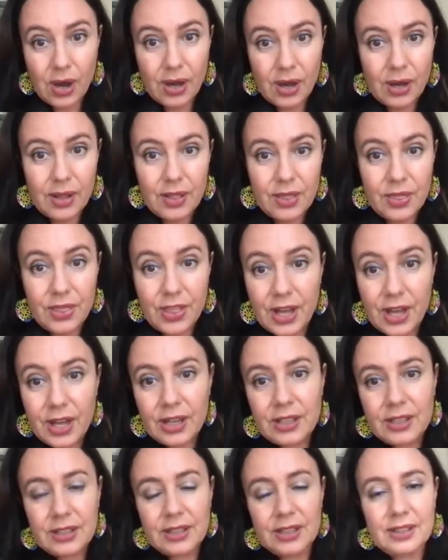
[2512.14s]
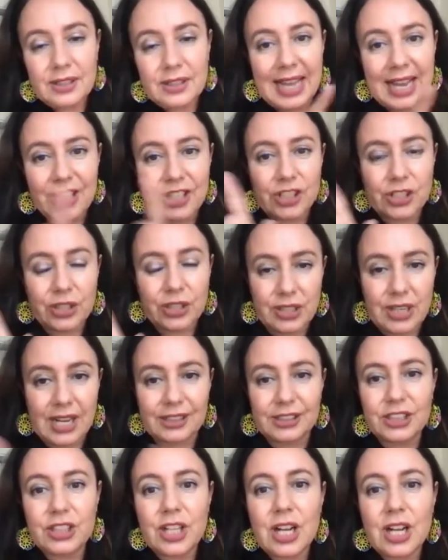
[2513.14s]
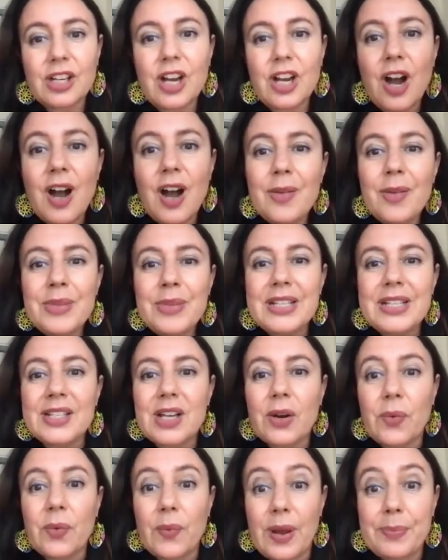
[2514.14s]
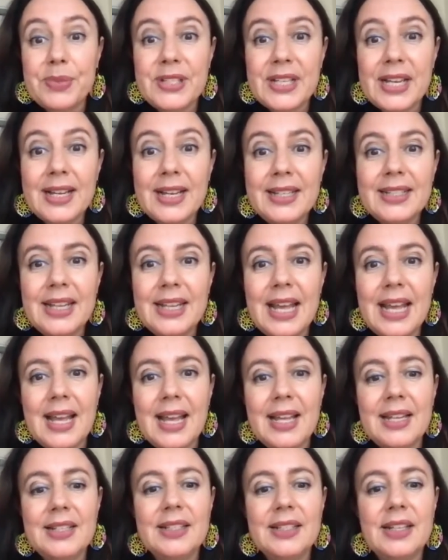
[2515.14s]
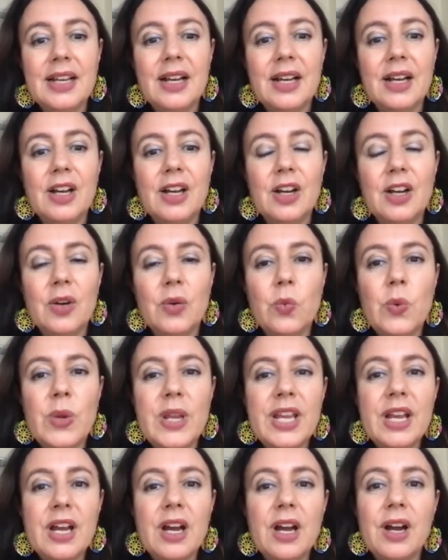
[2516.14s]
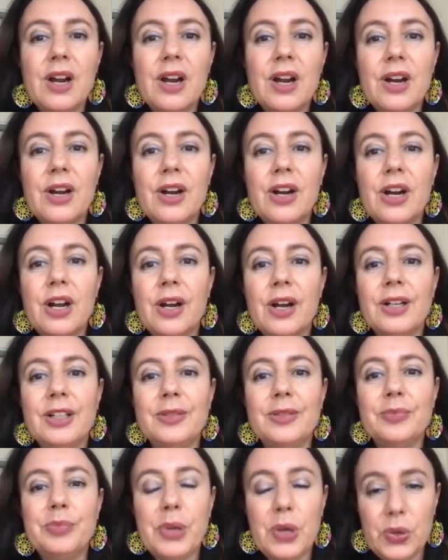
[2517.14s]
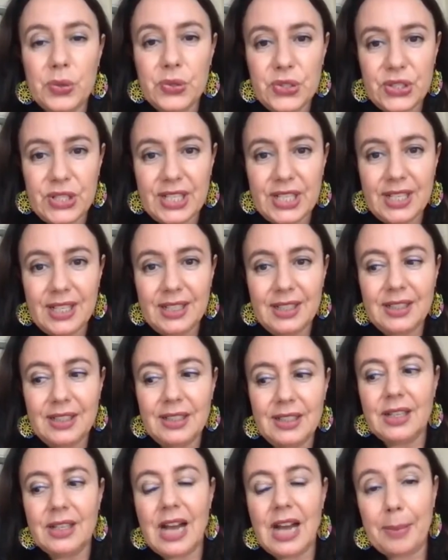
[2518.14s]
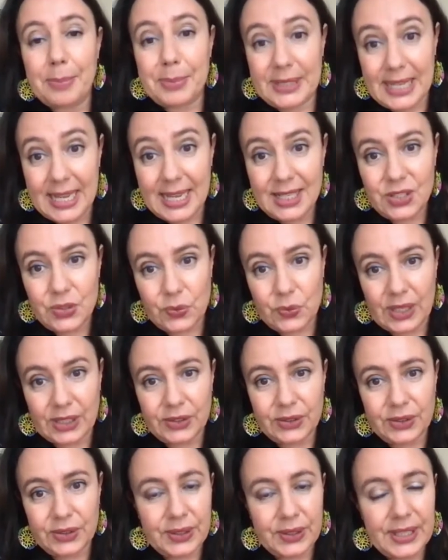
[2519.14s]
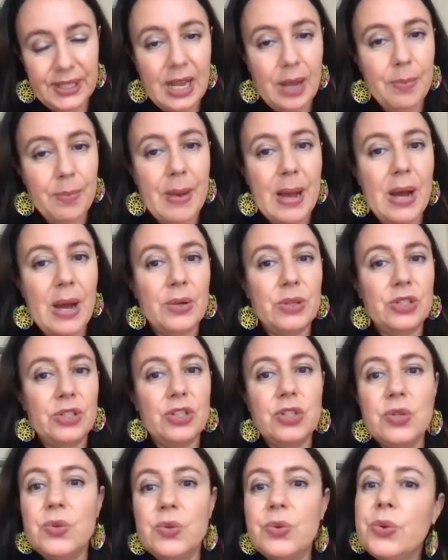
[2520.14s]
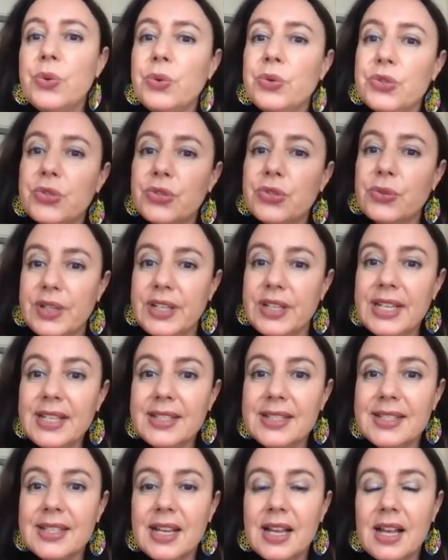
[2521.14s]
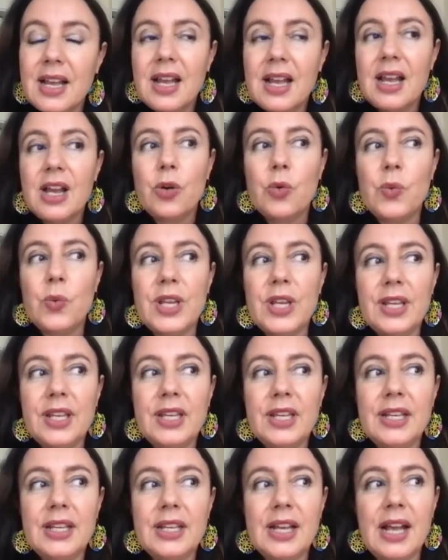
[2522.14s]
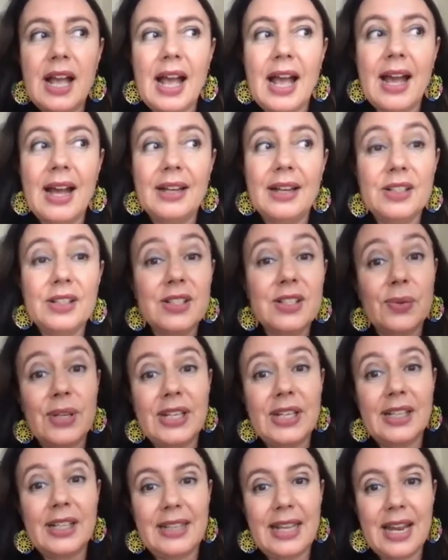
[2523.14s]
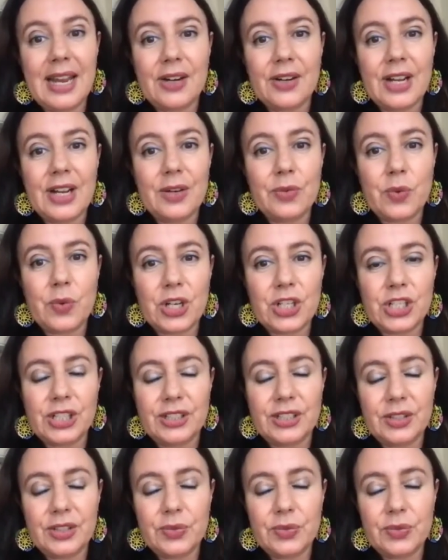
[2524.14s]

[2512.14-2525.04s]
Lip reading: the-conductor.com is our website, and we are posting updates regularly about new screenings. We had a screening in the area in Washington